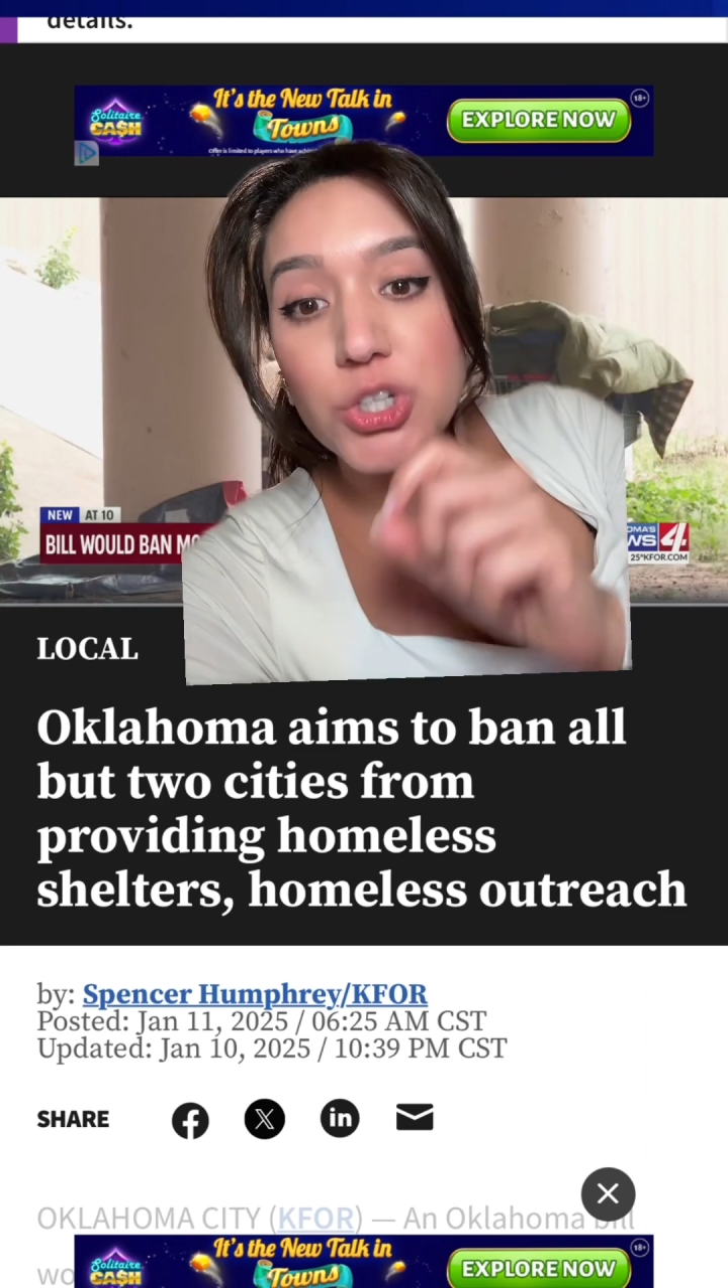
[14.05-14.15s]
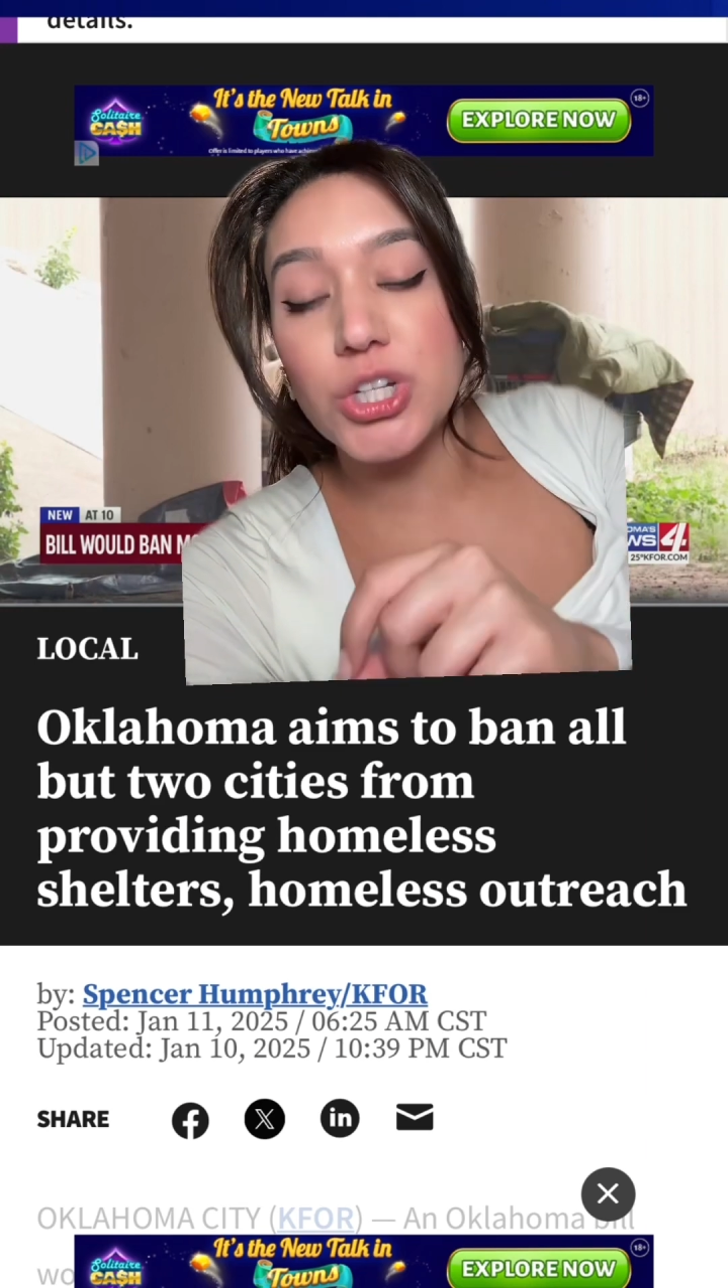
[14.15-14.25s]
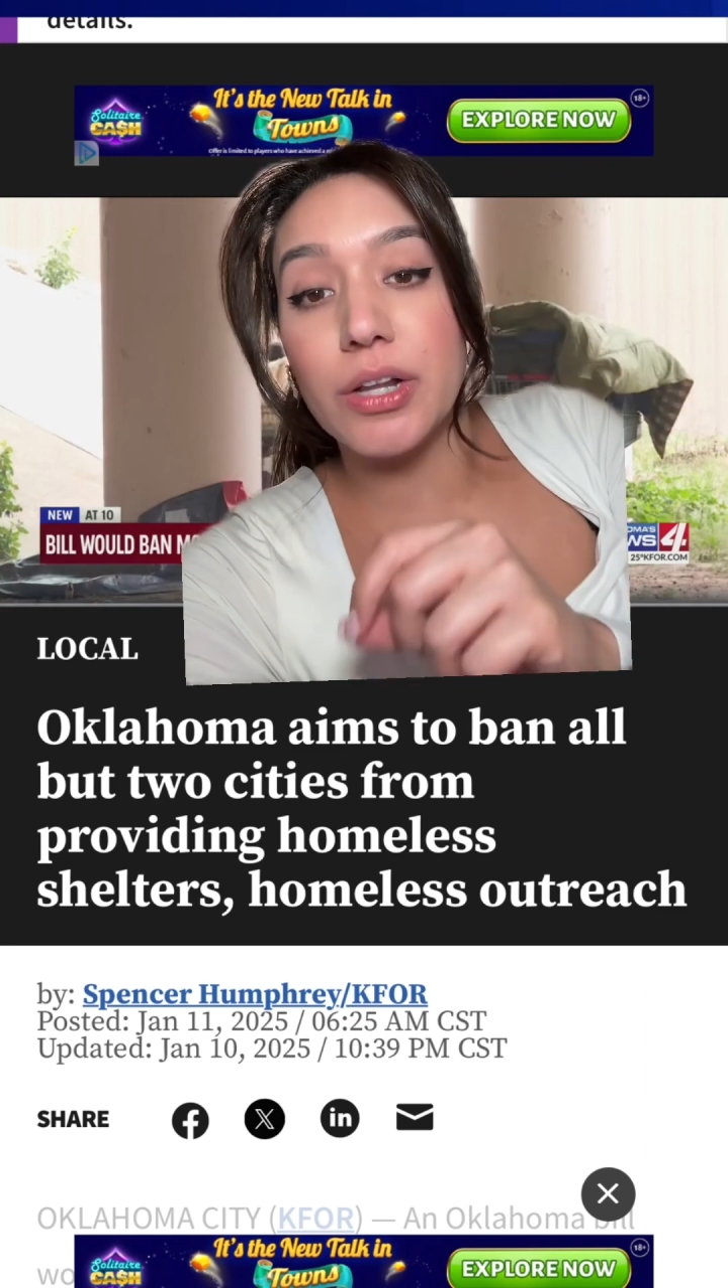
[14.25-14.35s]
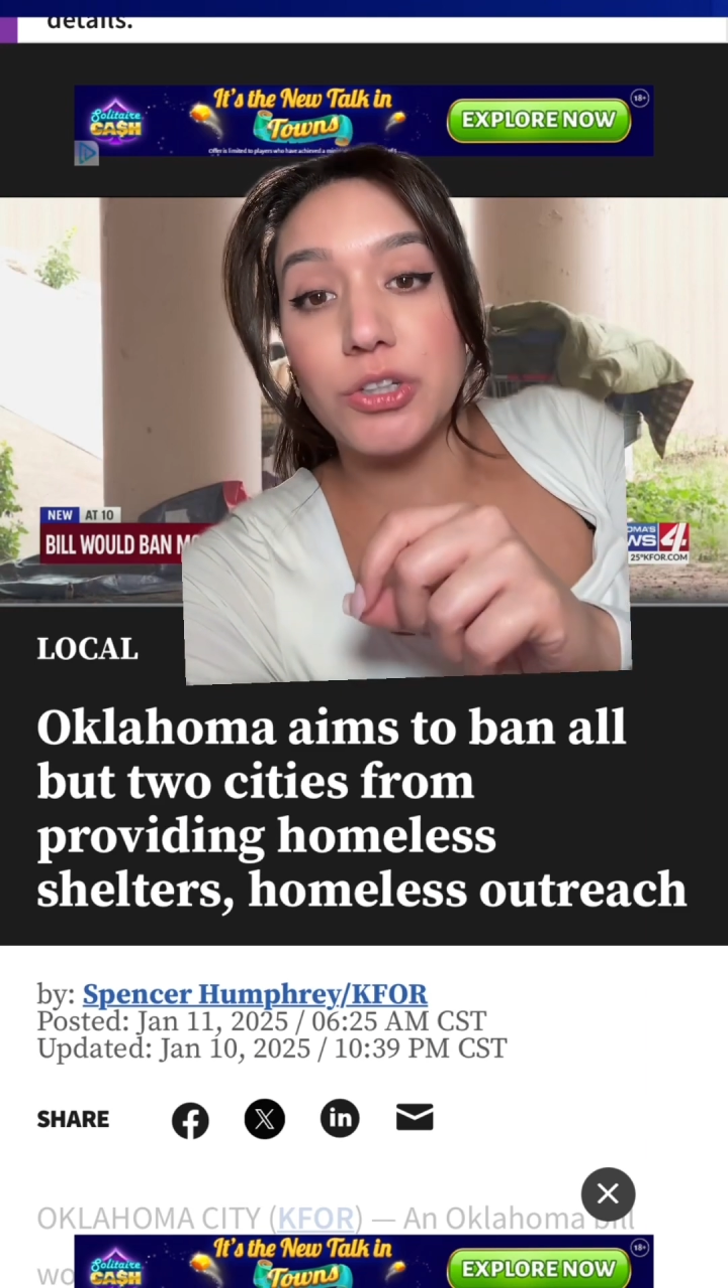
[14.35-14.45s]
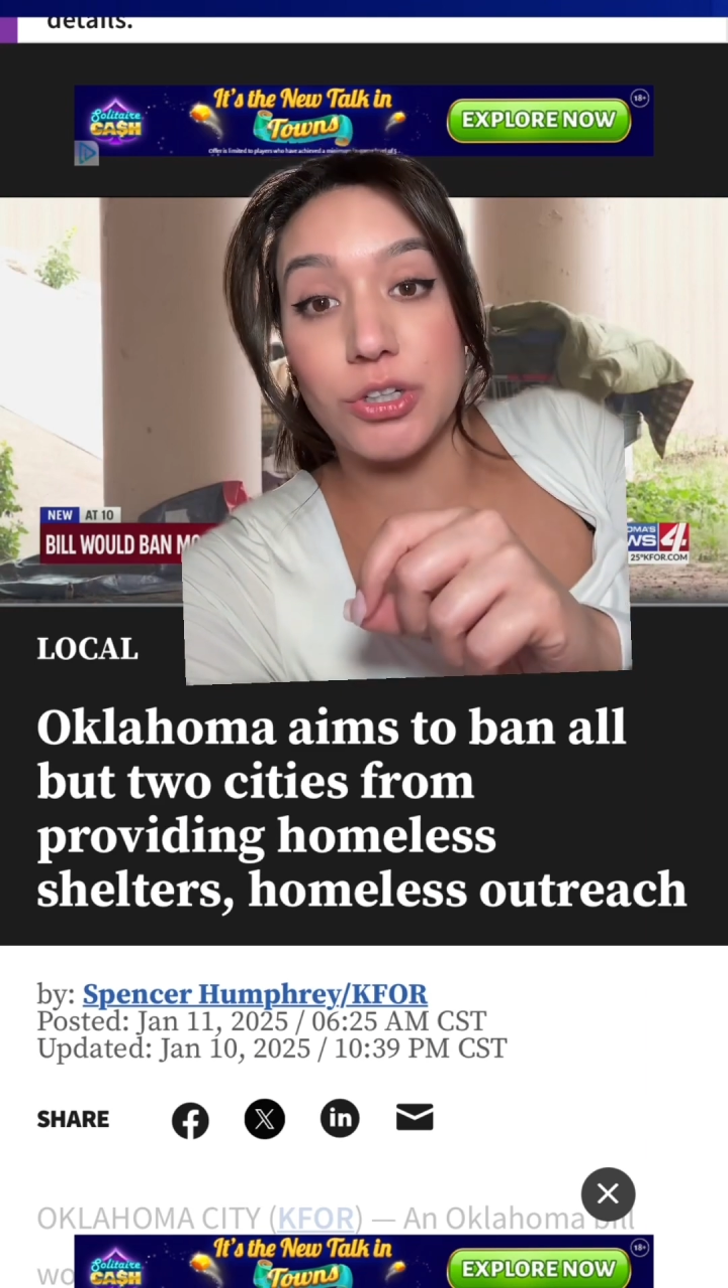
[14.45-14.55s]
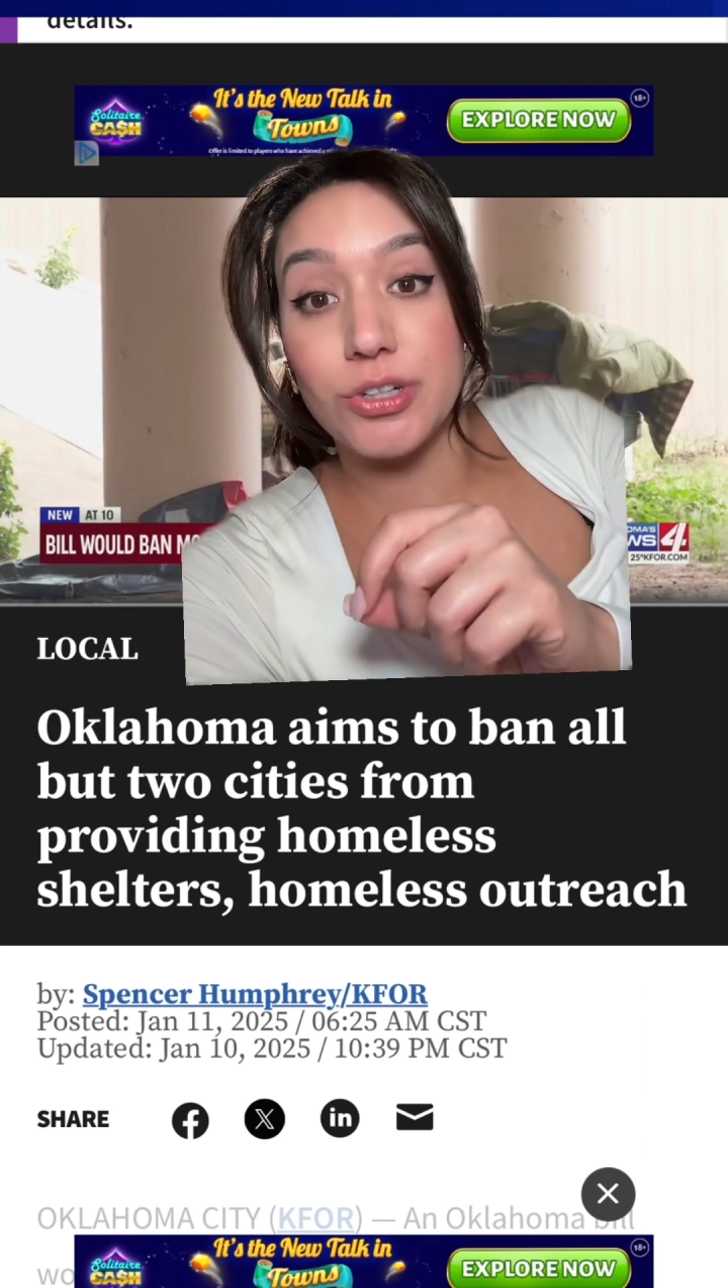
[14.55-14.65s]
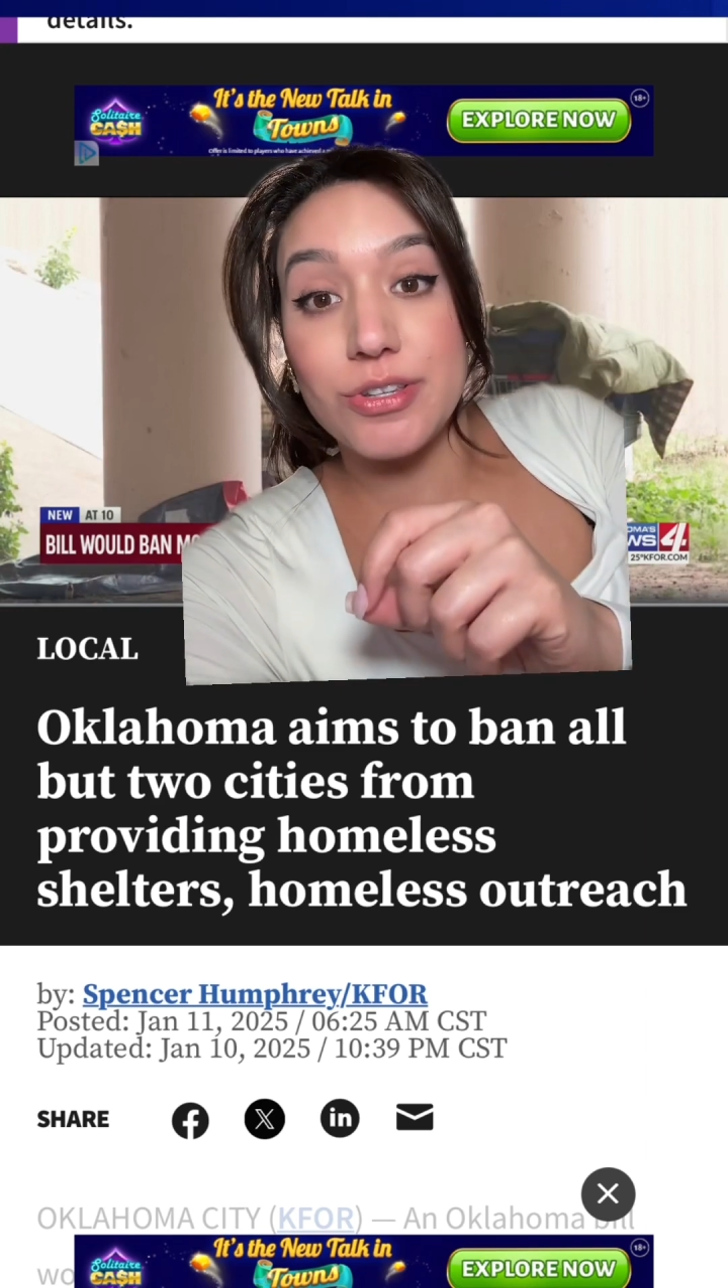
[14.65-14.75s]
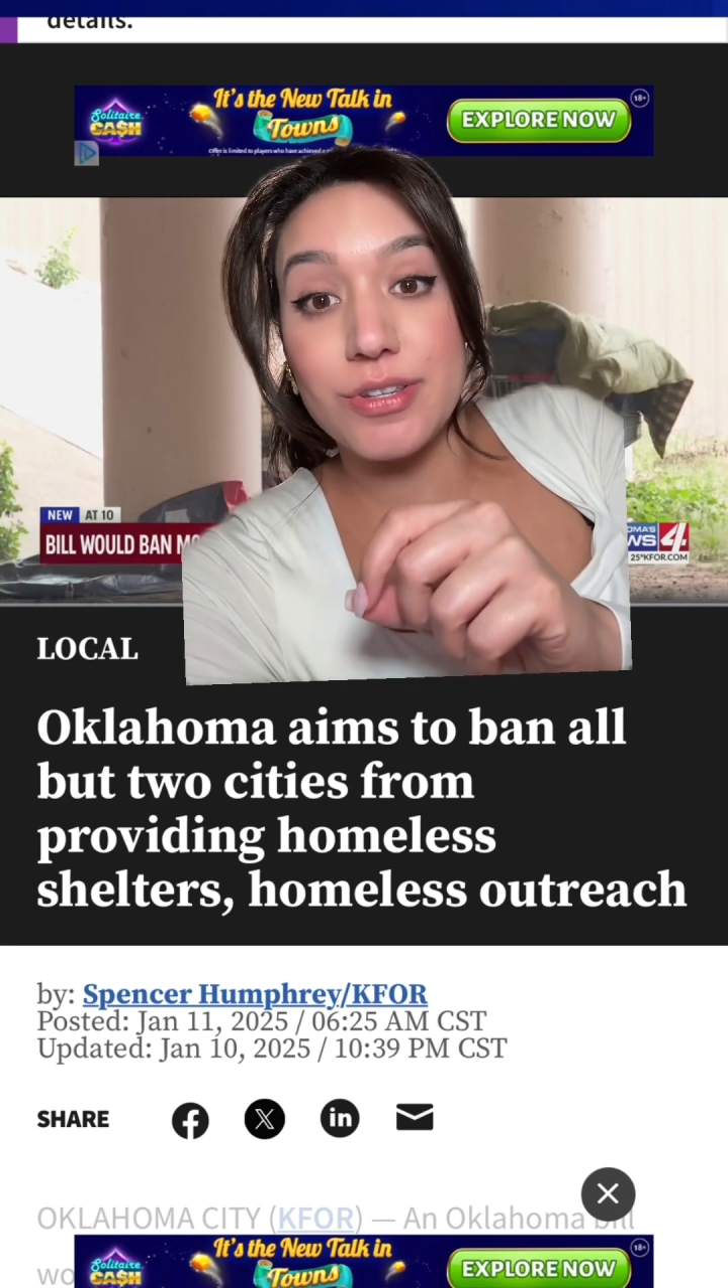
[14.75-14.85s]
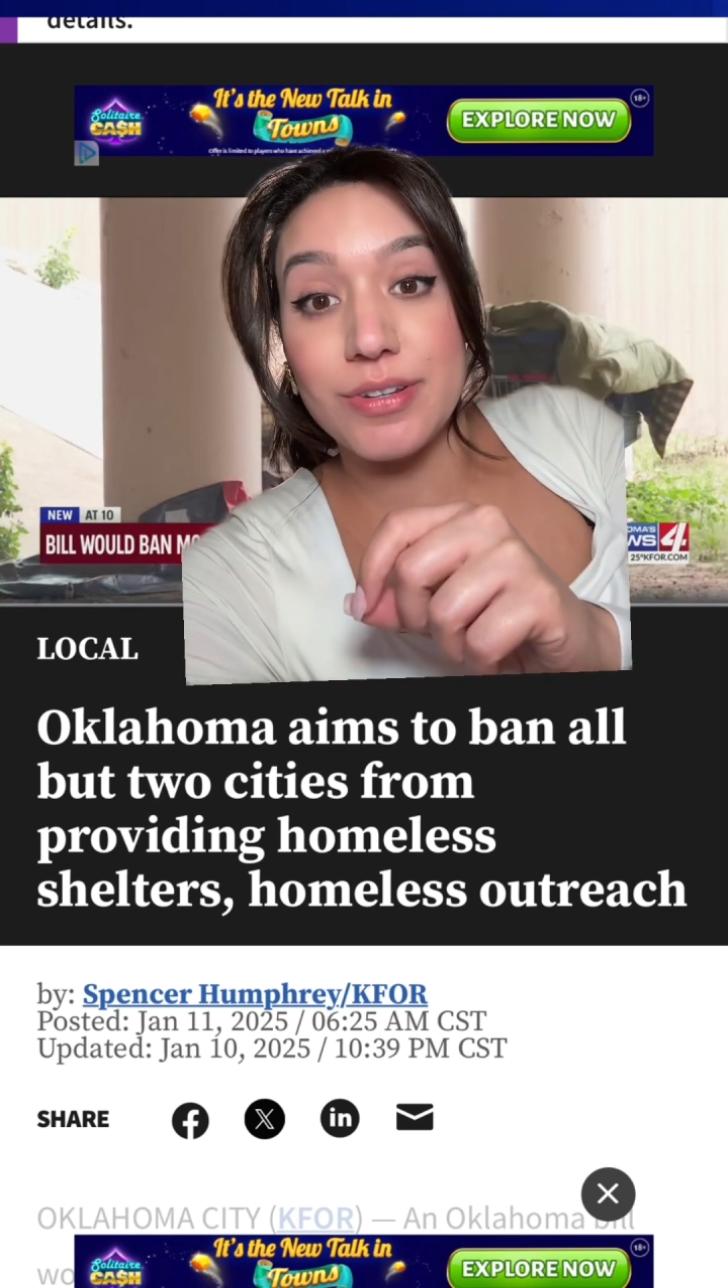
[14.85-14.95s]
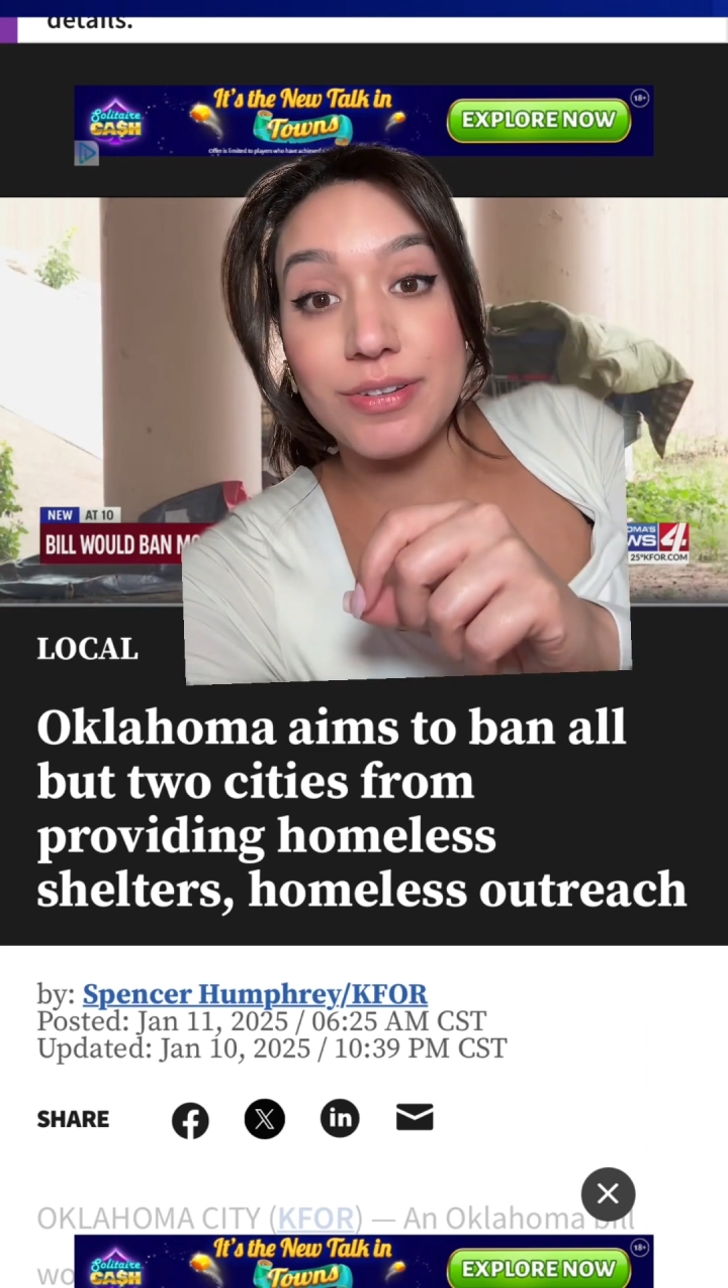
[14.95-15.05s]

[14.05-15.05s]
shelters.